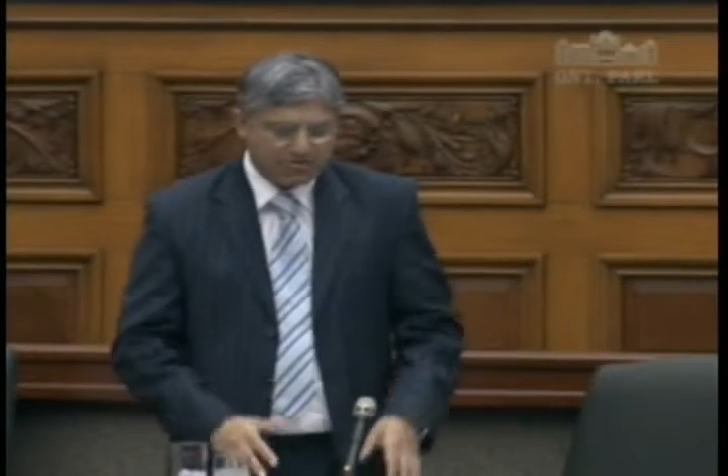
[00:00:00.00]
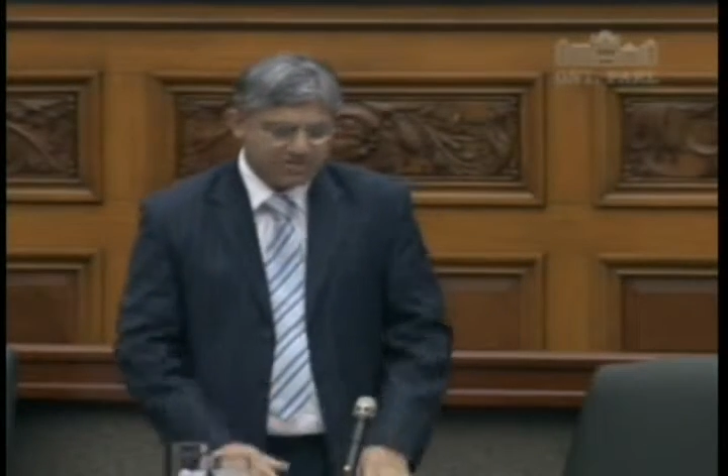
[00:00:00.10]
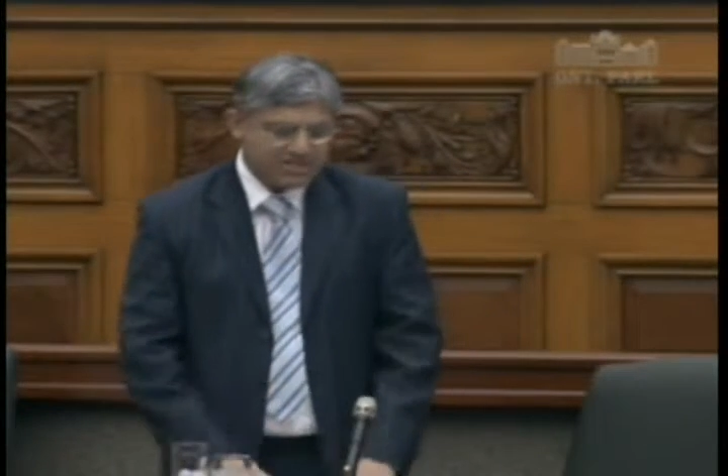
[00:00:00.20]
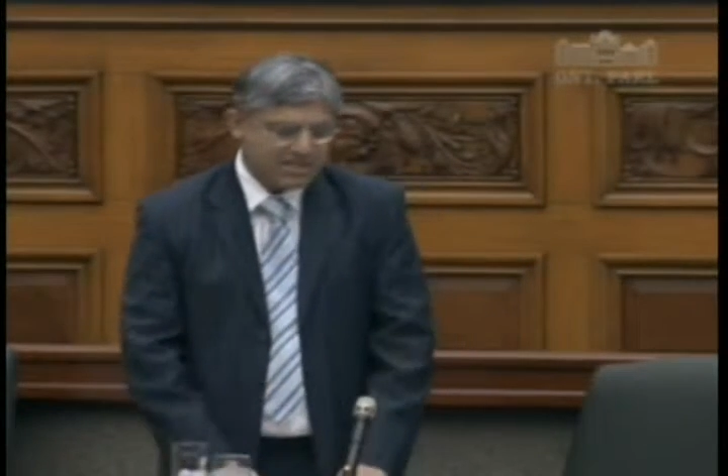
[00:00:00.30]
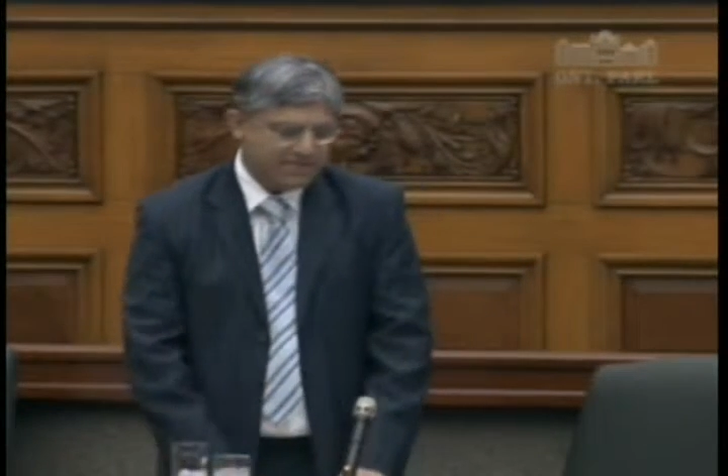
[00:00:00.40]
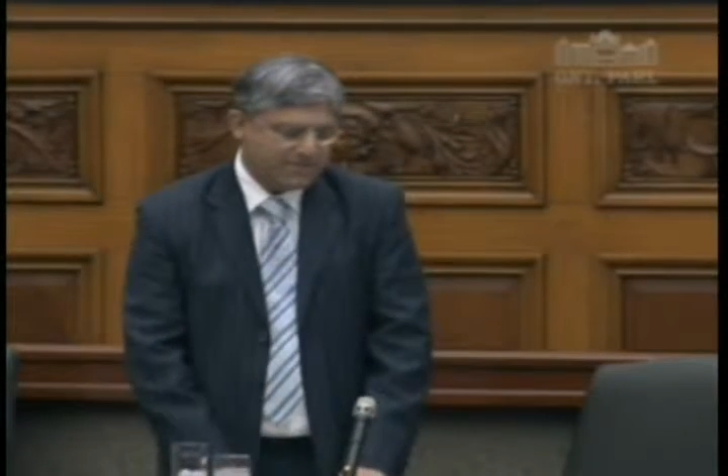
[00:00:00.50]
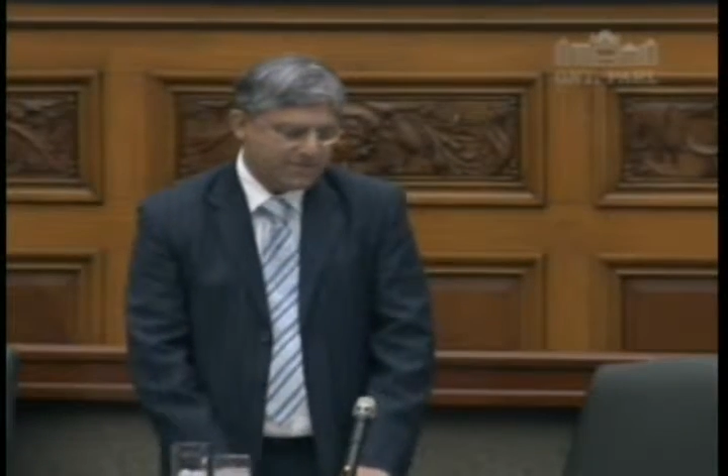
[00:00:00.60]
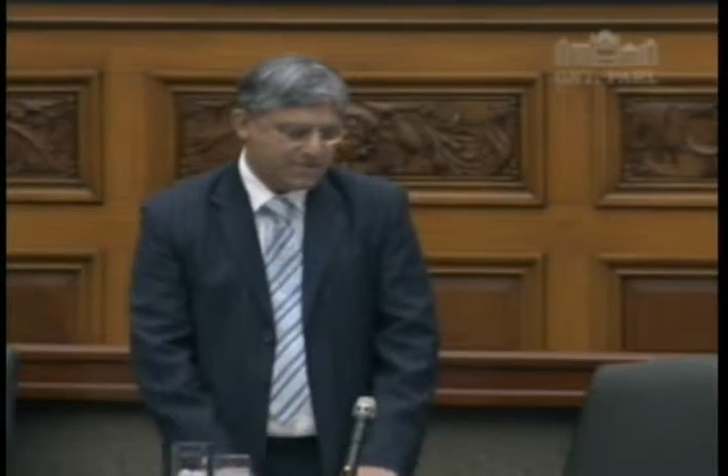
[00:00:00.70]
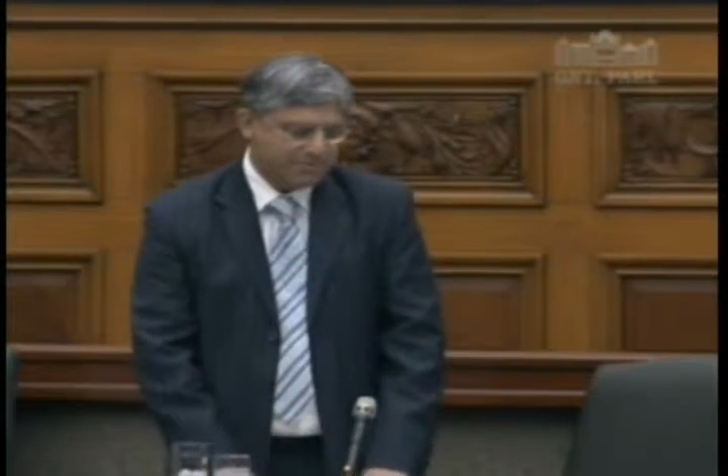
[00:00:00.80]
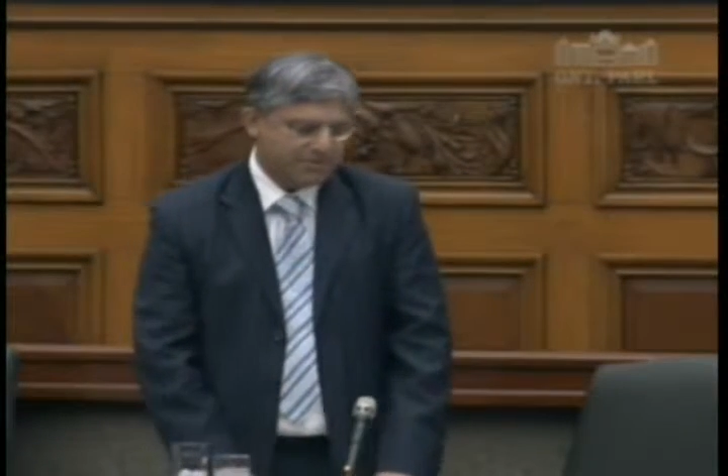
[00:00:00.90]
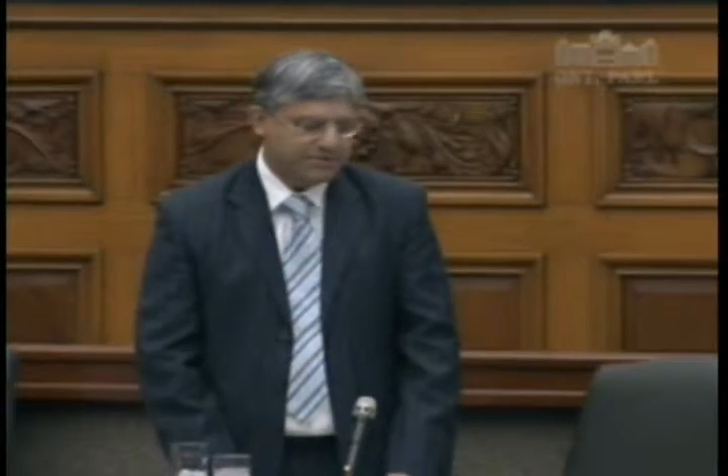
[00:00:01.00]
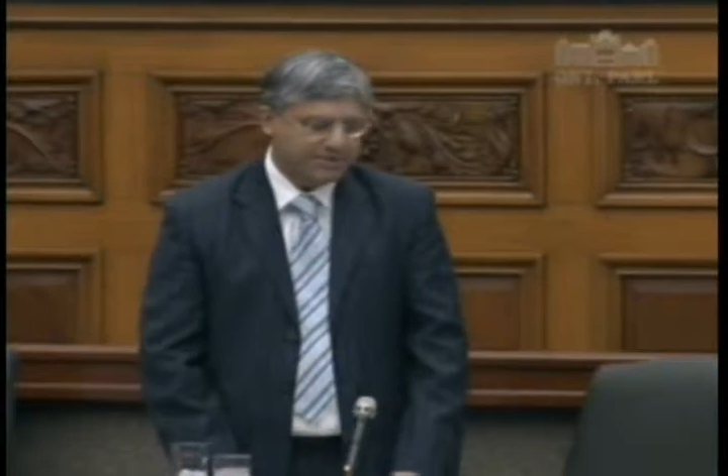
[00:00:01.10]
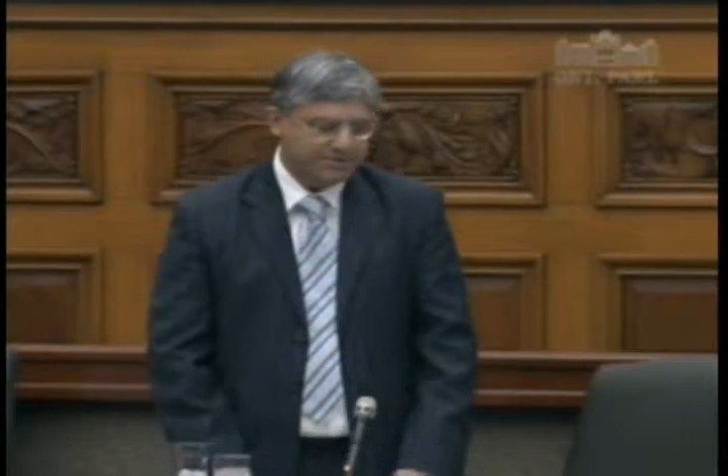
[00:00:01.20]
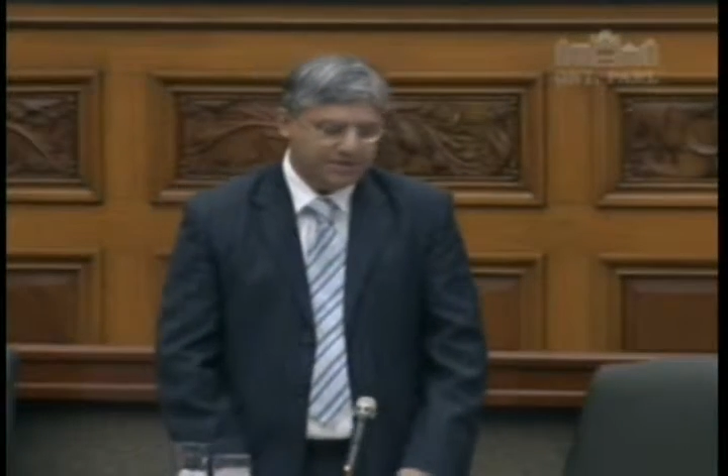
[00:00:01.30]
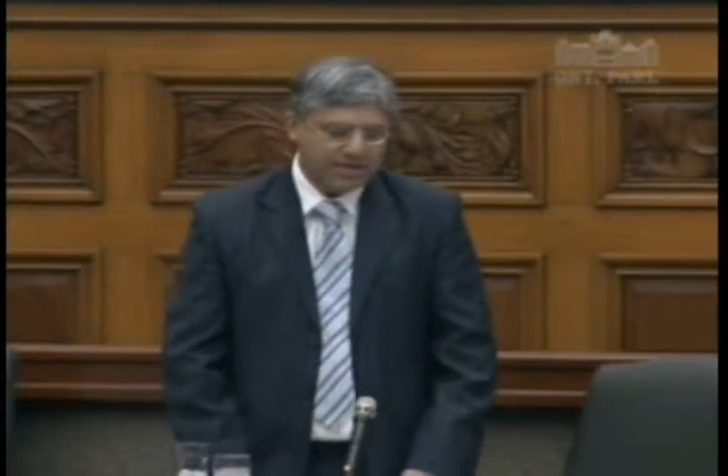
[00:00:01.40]
received in the spirit
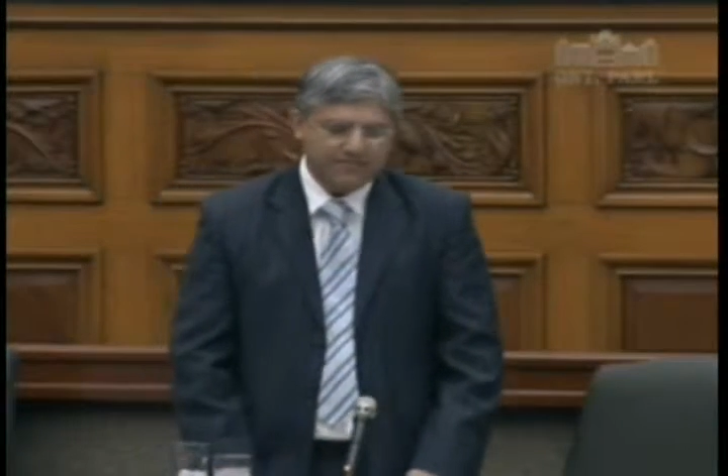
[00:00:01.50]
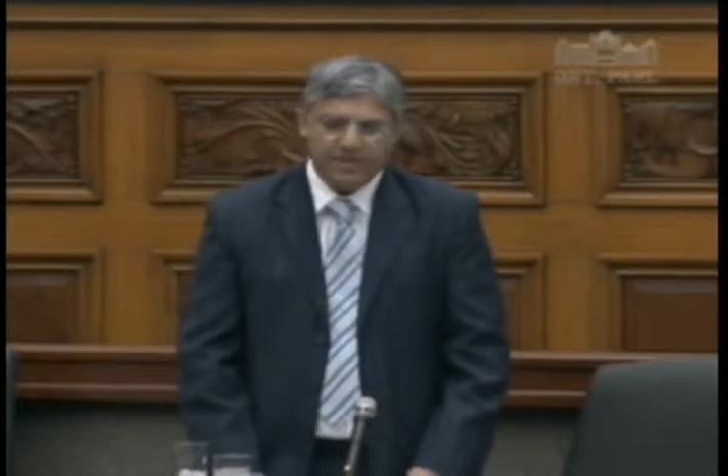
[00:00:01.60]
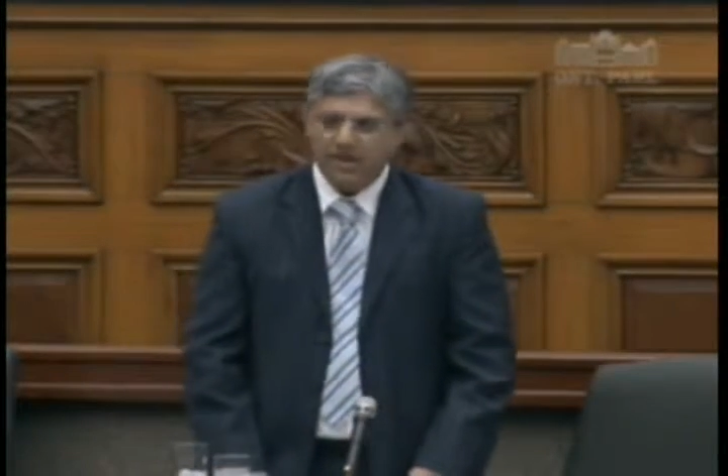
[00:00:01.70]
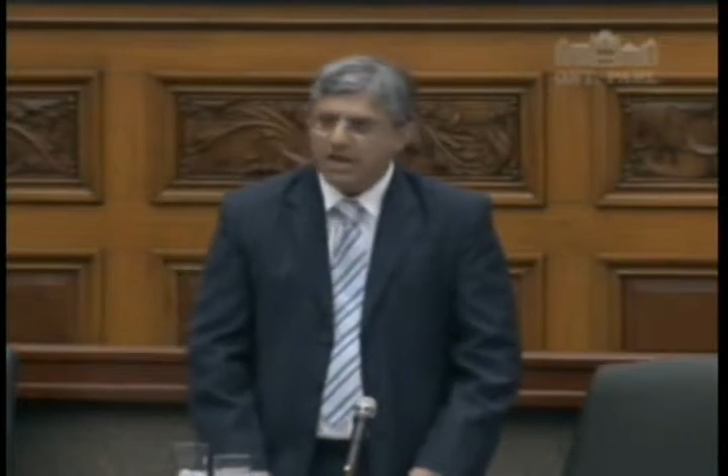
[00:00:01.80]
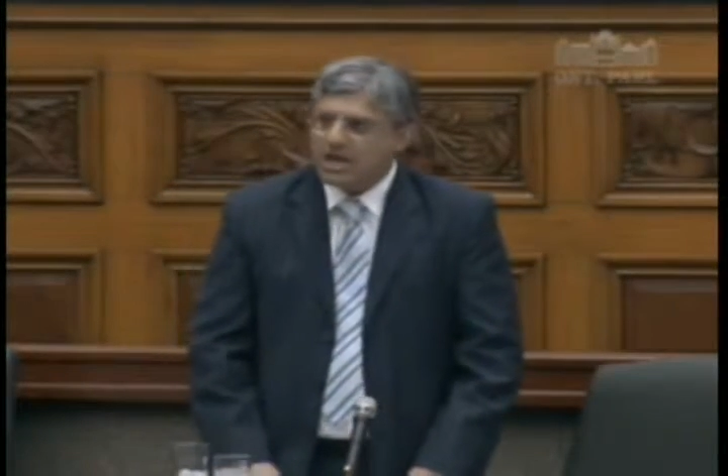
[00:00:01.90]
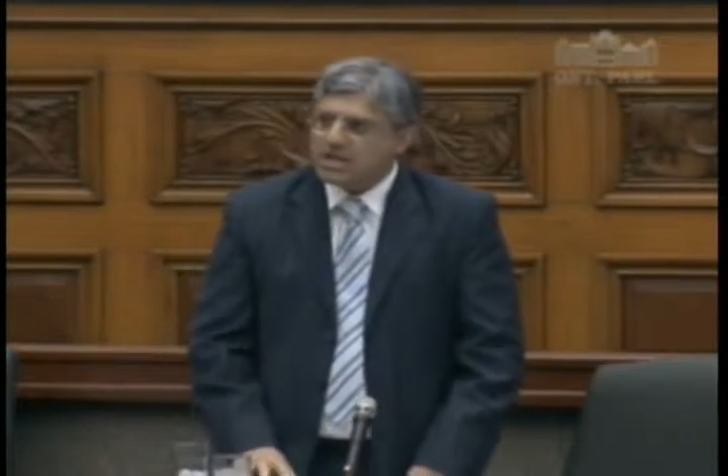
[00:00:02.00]
that they're given.